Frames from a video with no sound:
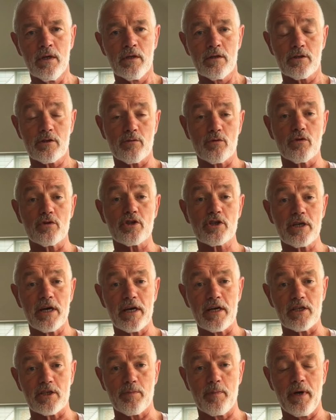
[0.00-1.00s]
There's some good
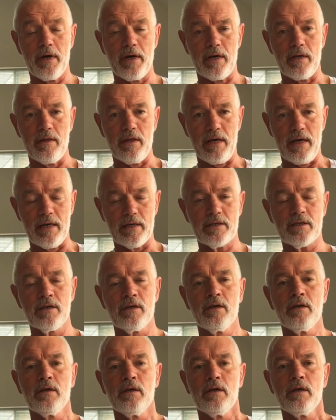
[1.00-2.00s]
science behind that,
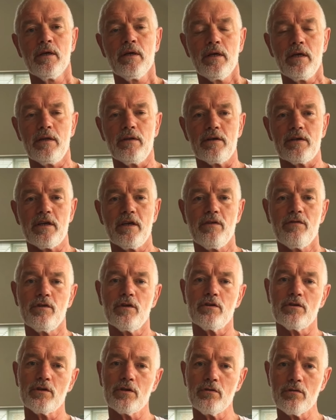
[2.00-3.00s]
in that if you
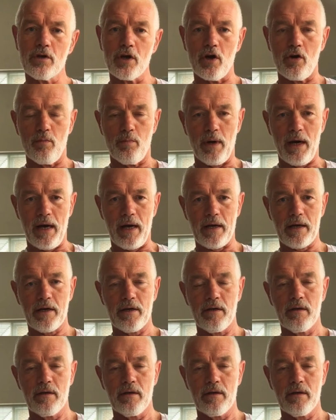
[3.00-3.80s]
do go back,